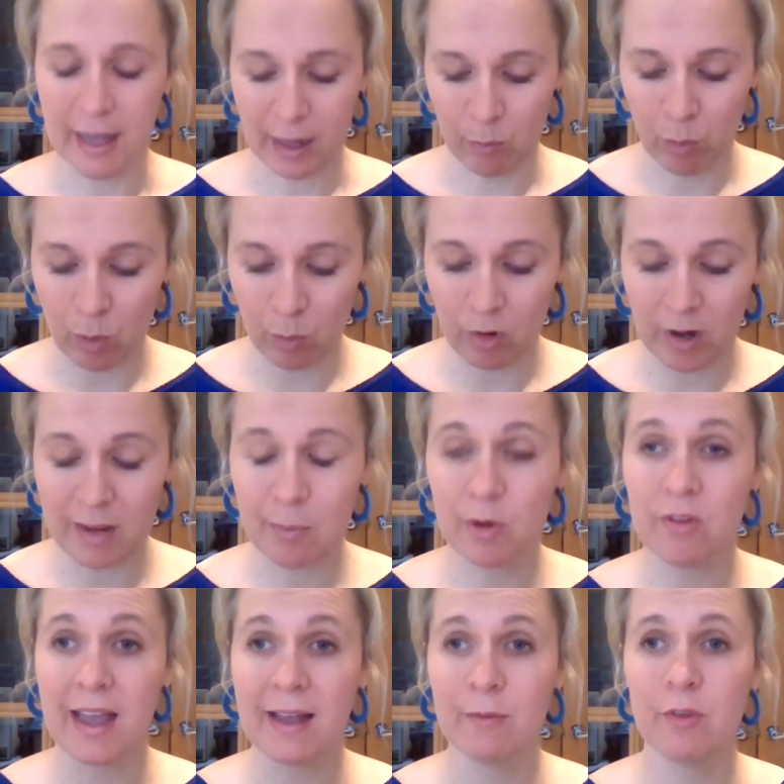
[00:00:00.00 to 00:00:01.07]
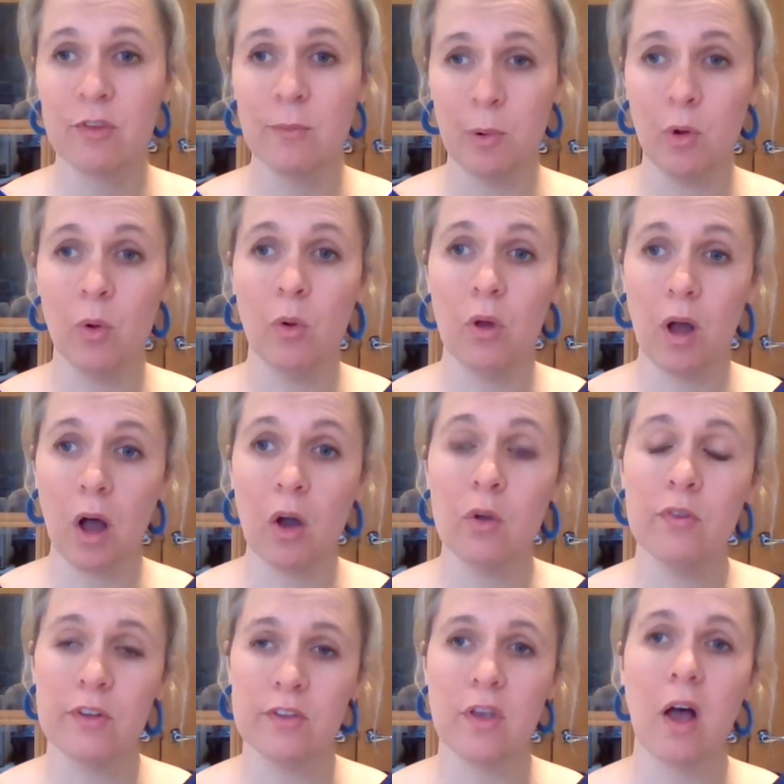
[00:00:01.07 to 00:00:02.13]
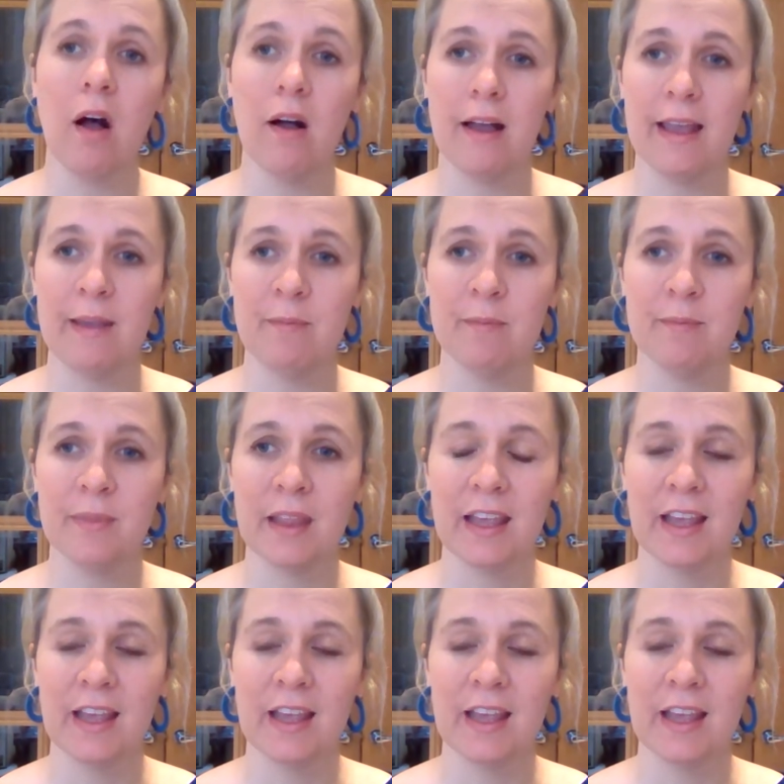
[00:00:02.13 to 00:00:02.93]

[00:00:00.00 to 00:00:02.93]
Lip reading: and when we're able to have support over time